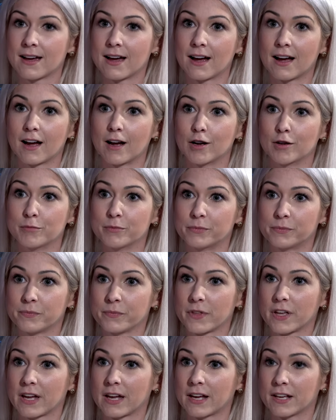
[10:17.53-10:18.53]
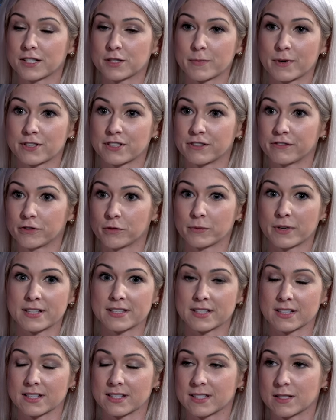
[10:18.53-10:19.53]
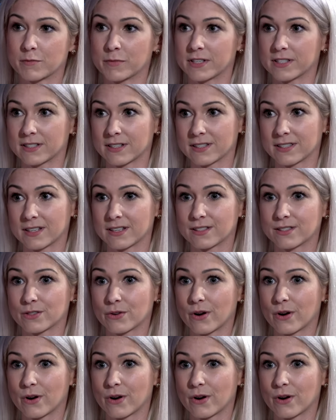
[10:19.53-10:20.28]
especially from residents and businesses.